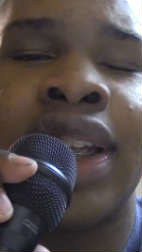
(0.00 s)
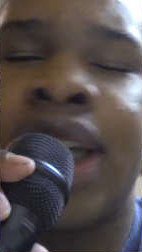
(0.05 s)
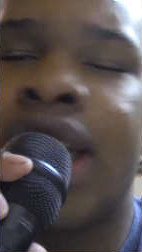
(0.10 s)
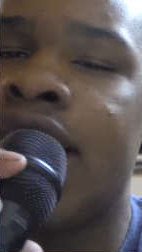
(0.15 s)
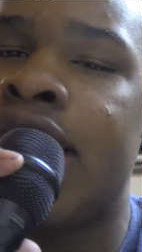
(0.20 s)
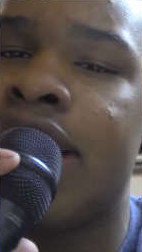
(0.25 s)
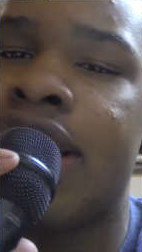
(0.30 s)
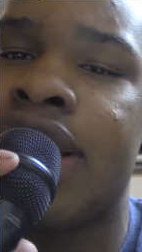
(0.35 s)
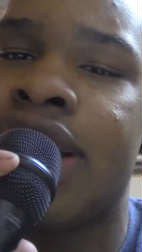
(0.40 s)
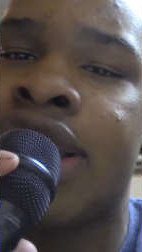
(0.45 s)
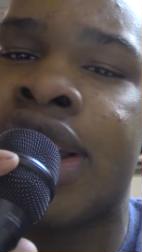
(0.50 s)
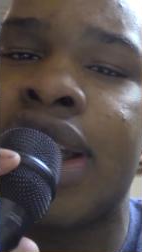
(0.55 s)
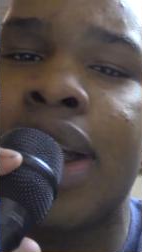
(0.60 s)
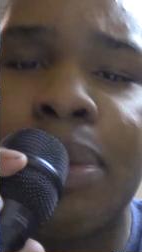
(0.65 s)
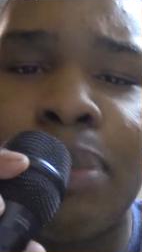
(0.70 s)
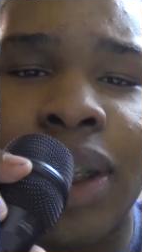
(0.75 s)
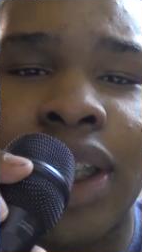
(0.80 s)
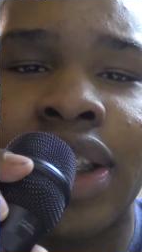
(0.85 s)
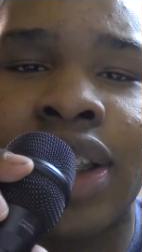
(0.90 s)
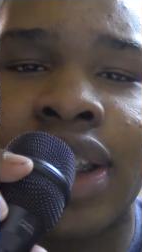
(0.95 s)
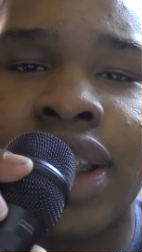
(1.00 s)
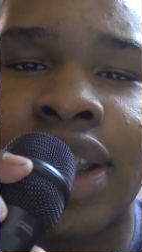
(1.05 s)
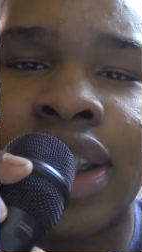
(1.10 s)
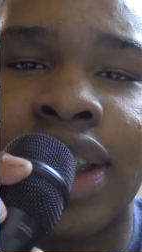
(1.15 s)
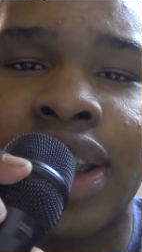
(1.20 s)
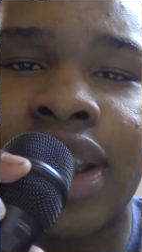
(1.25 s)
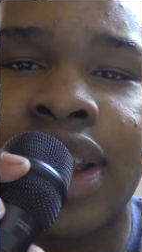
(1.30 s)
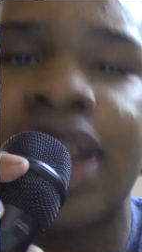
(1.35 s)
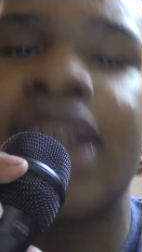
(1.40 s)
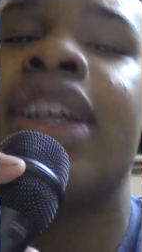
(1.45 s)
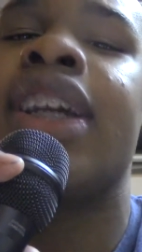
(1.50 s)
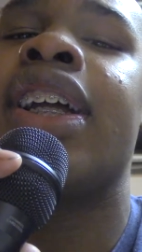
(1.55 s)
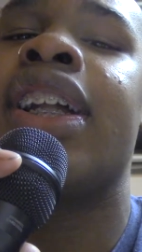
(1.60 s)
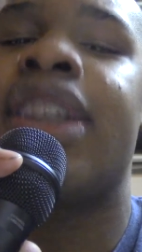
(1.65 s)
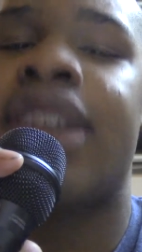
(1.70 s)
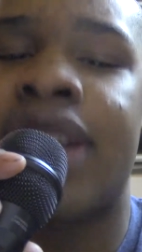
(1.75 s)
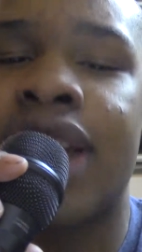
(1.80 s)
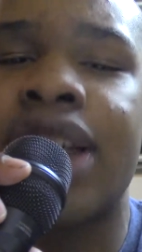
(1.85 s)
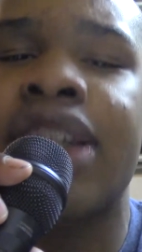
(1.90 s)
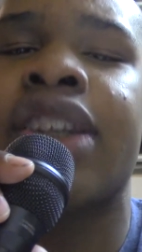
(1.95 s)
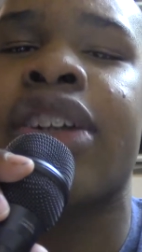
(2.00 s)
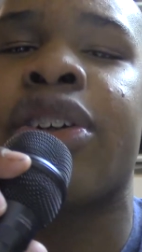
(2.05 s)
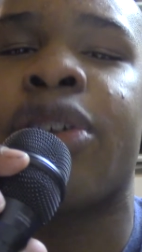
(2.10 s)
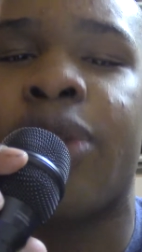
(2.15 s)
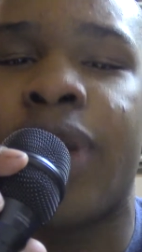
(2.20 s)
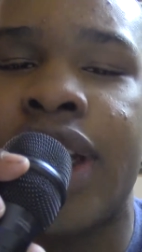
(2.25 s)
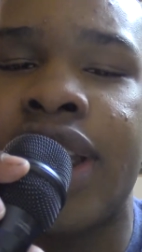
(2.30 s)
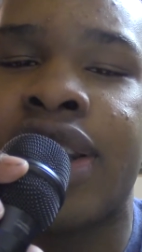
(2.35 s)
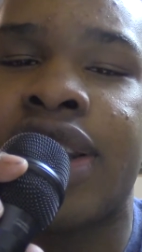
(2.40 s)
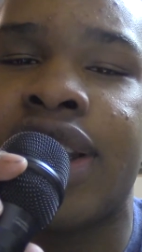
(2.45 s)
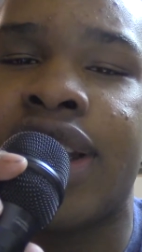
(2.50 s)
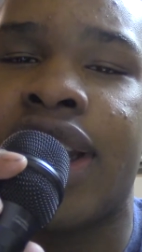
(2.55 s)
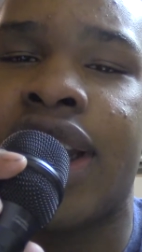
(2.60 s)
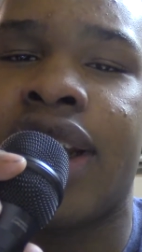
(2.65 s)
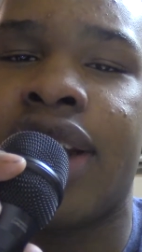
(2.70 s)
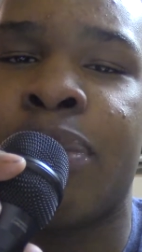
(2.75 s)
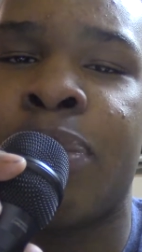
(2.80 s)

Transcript: And in some instances, that's a great thing,